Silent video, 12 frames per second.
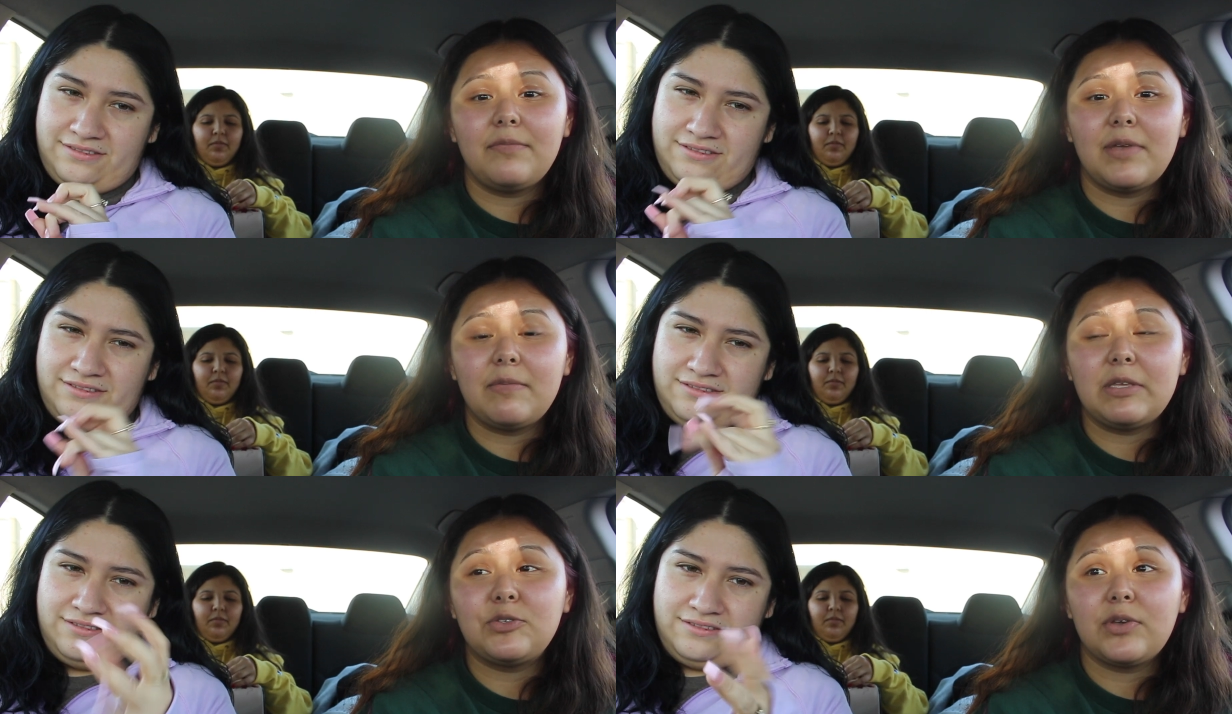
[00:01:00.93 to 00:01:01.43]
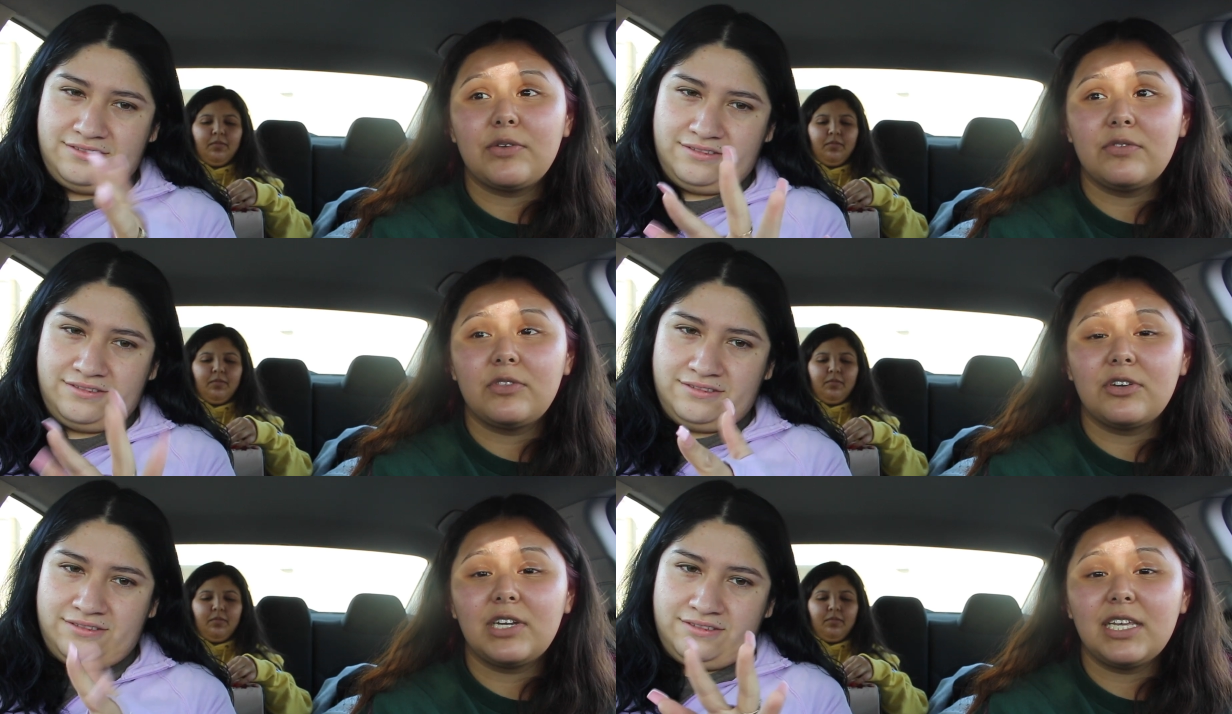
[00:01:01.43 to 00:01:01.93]
Speaker 1: maybe
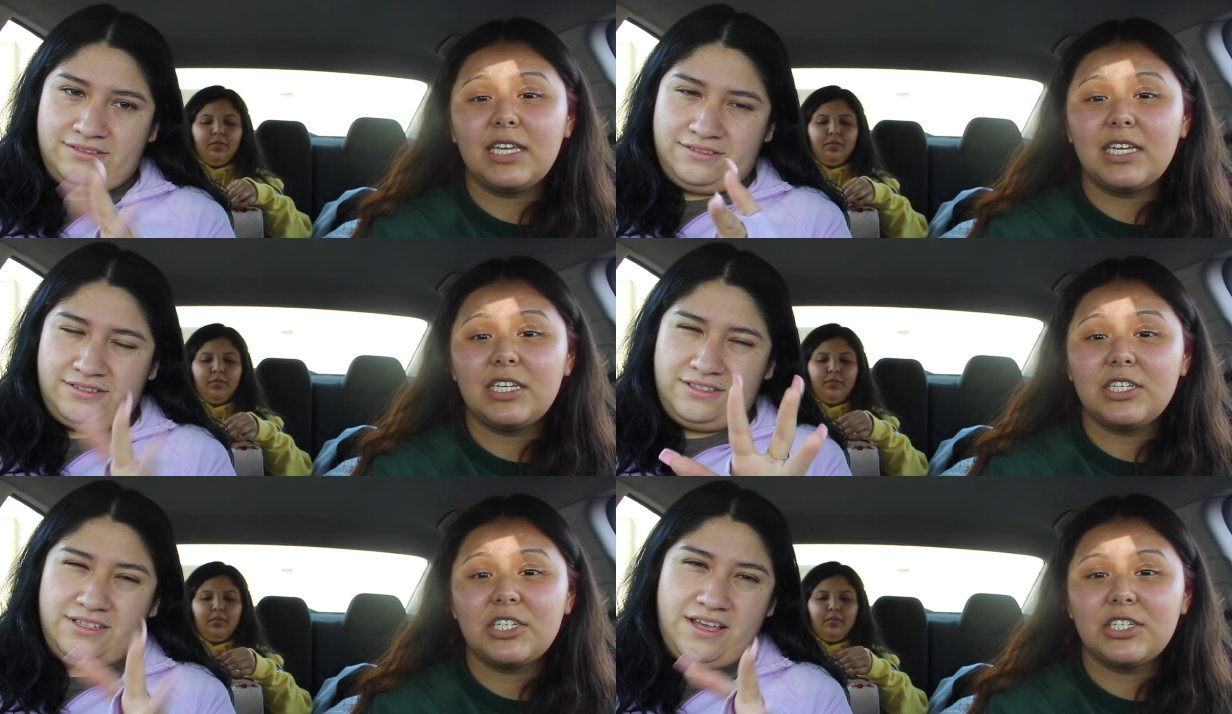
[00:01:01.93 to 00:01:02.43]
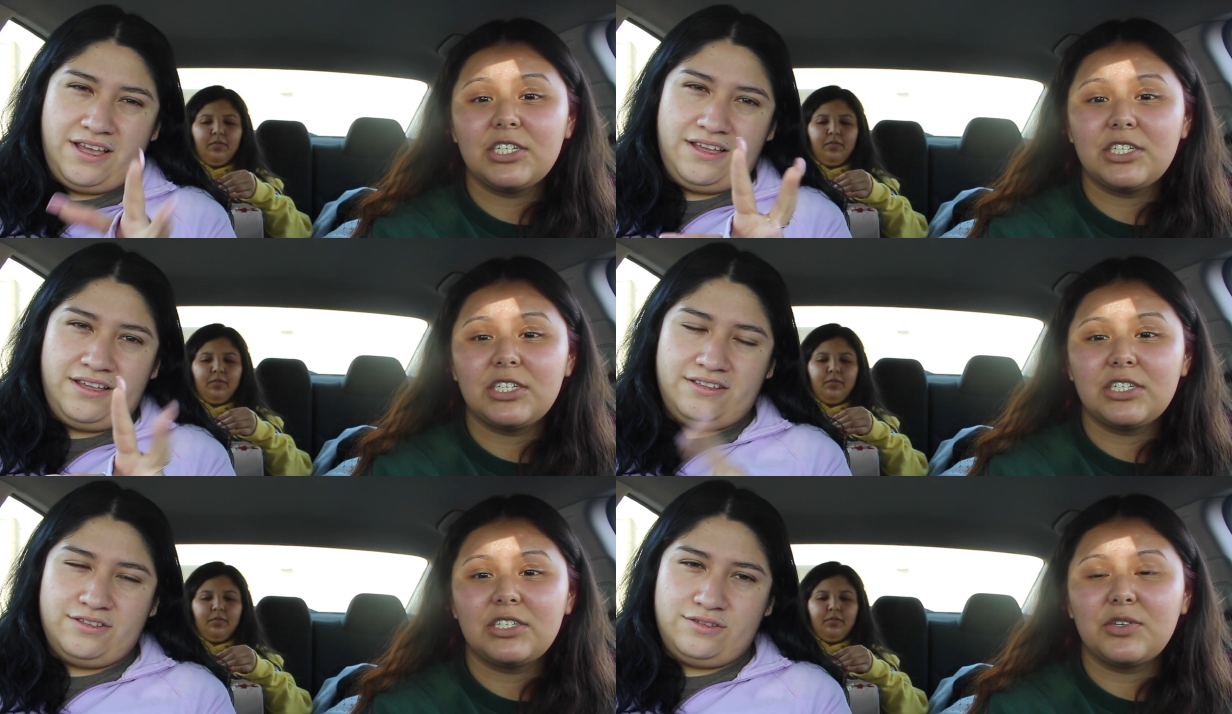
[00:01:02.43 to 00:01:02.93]
12.30ish yeah.
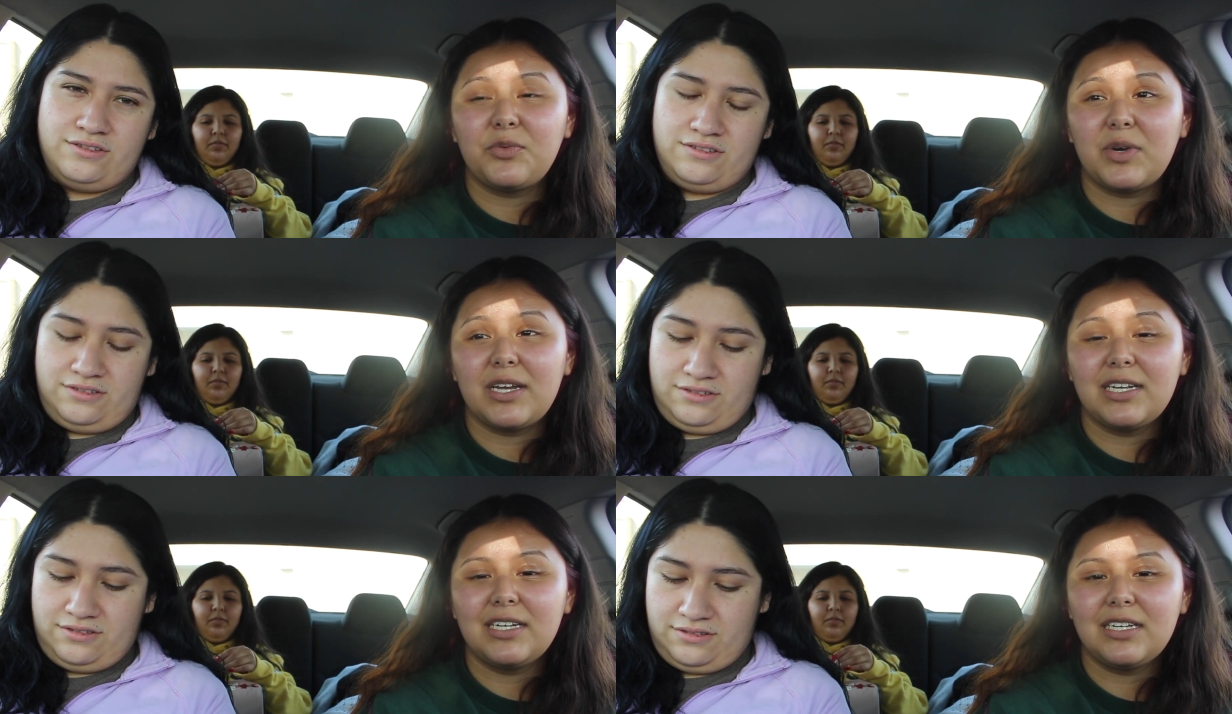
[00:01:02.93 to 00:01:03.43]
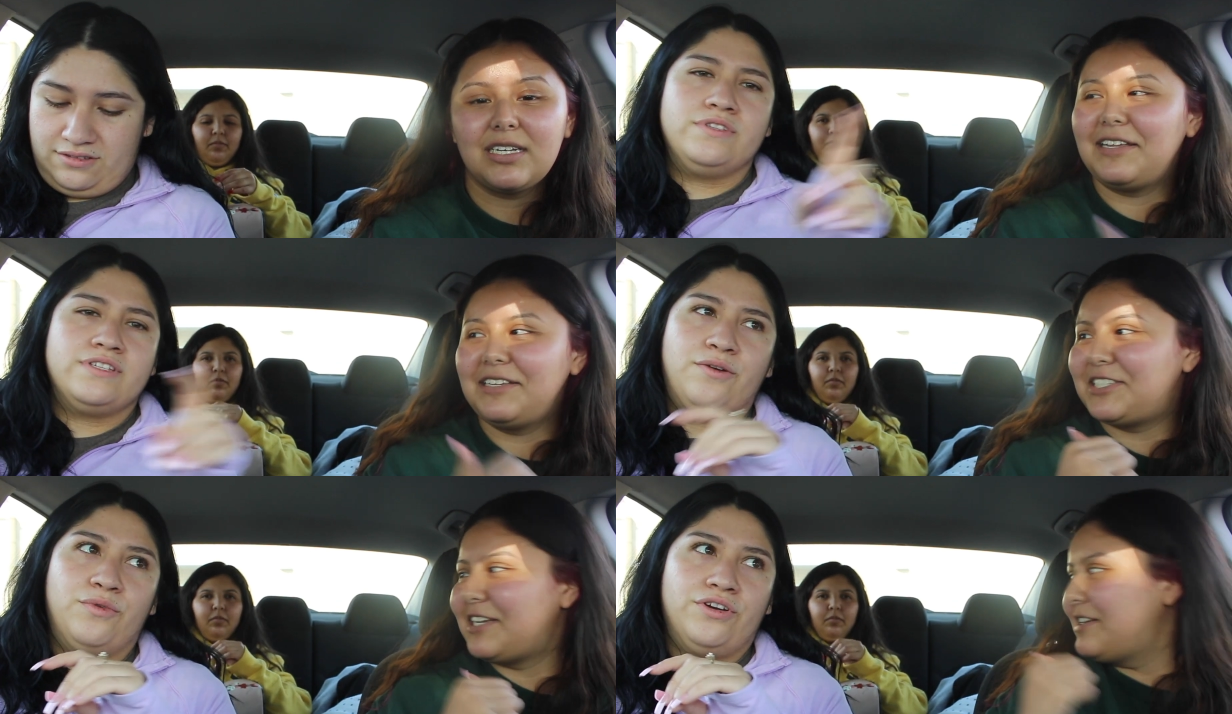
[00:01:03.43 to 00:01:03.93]
to 1. Does
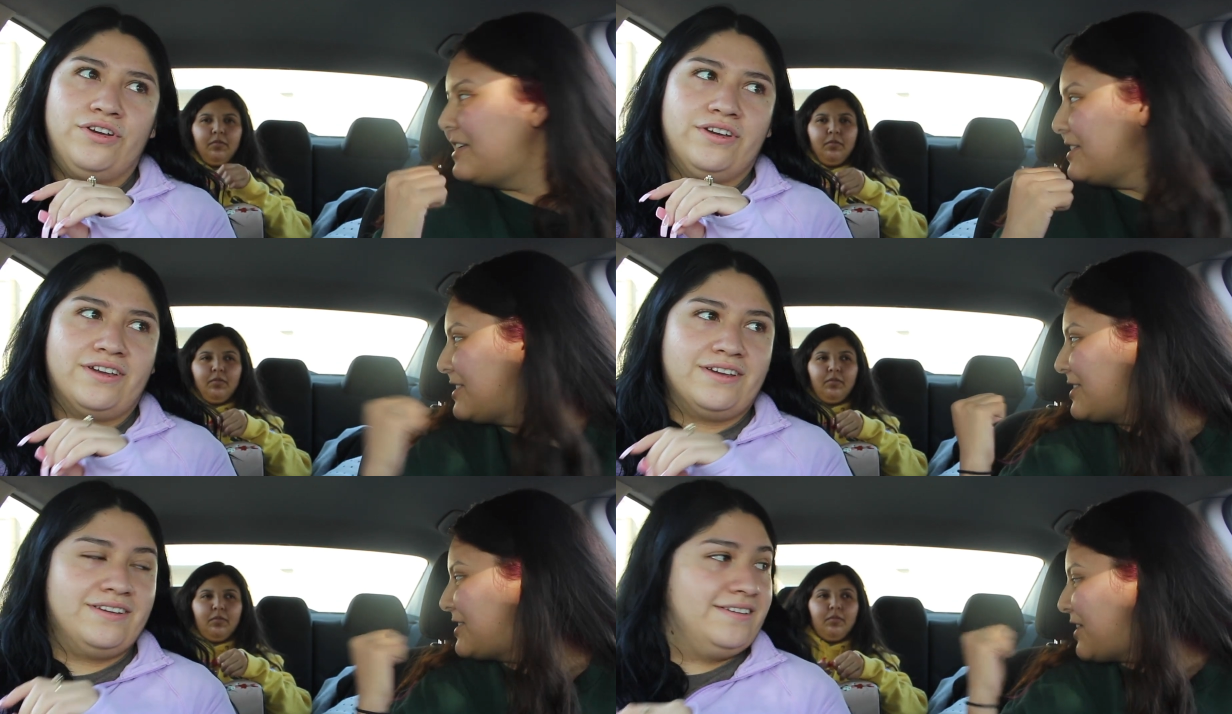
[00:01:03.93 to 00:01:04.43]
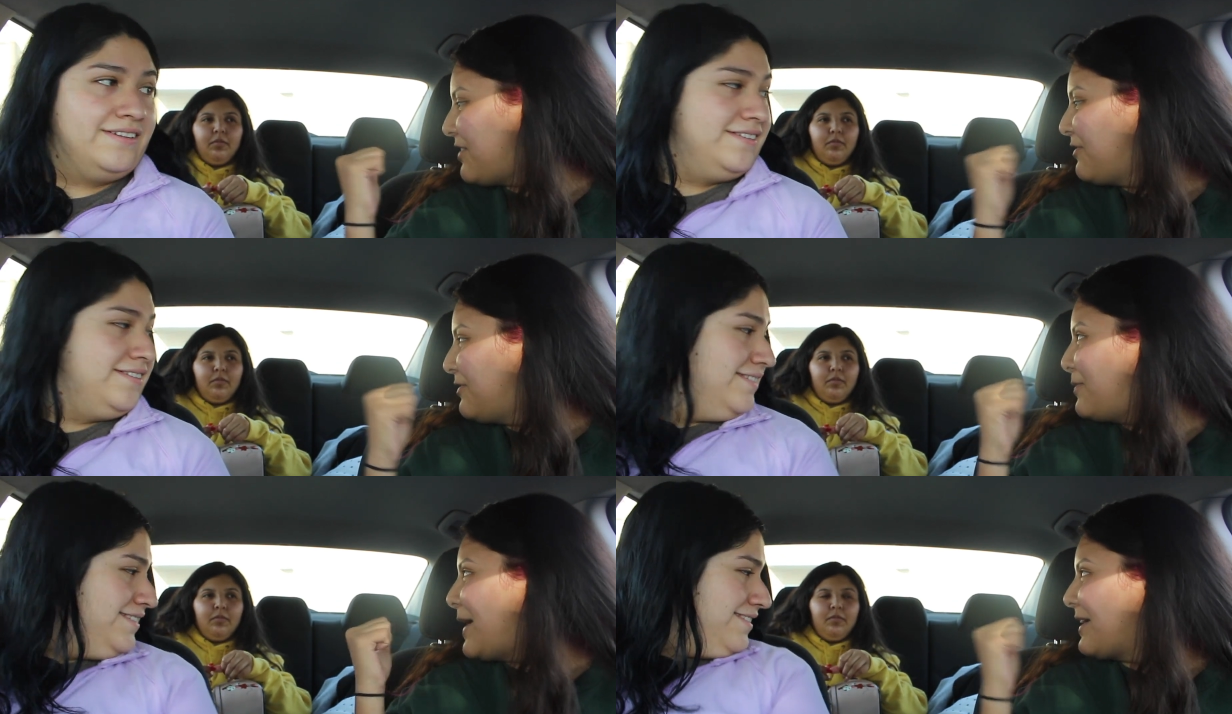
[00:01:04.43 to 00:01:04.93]
and Jenny's stuff
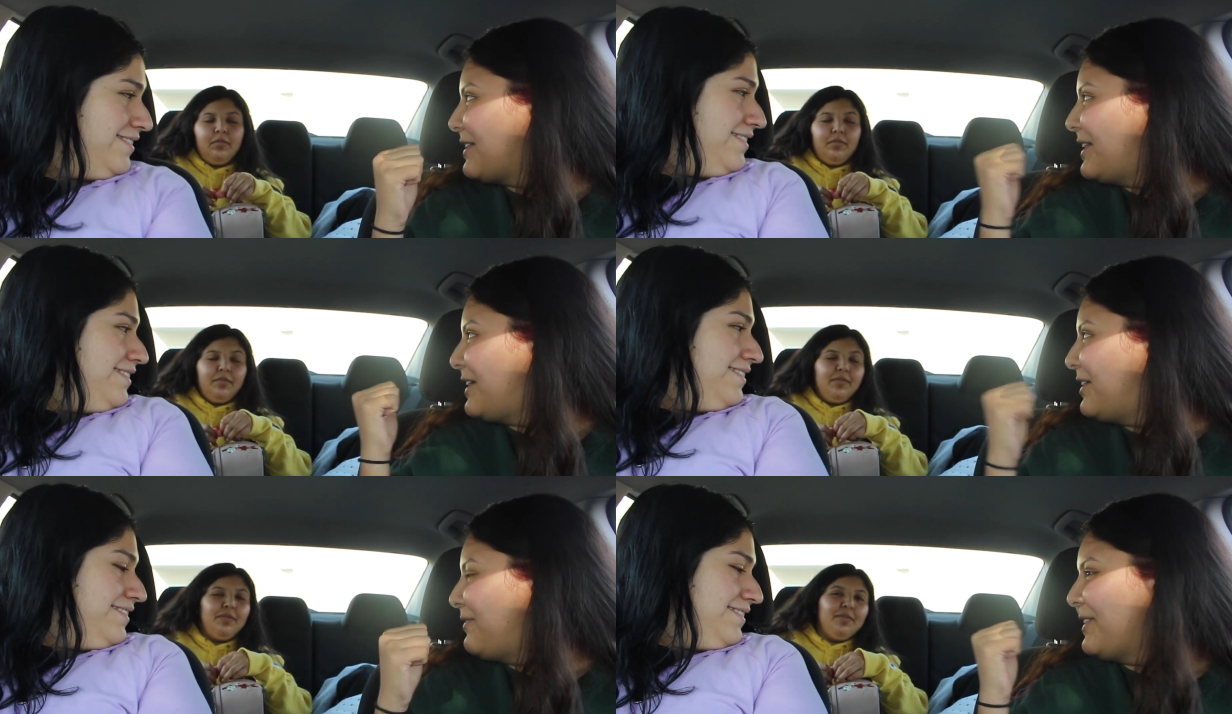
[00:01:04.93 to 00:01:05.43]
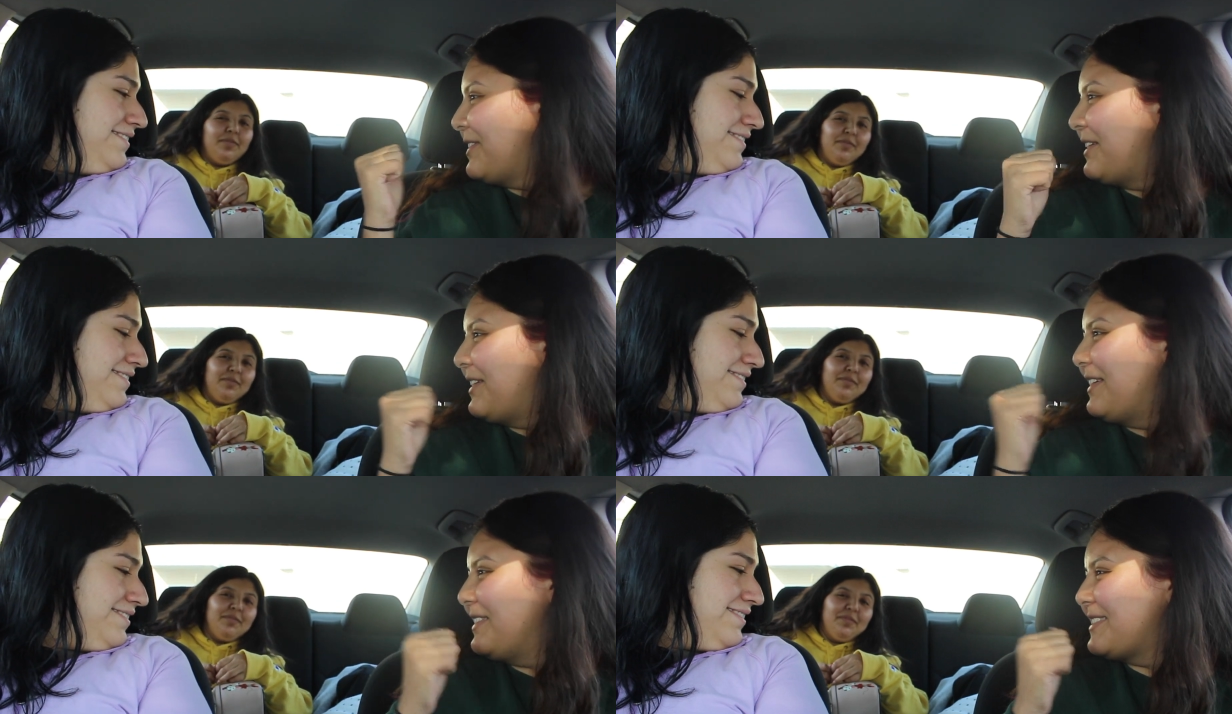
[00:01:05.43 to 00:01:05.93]
back there with
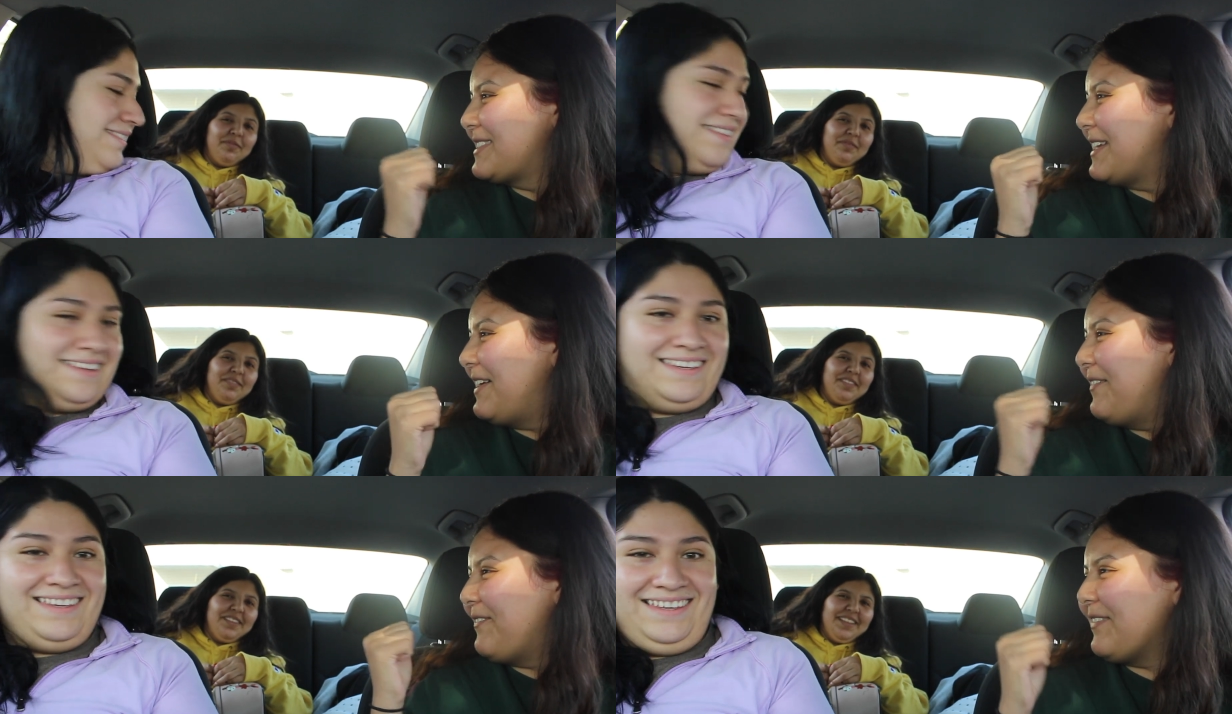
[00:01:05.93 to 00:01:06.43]
all that stuff.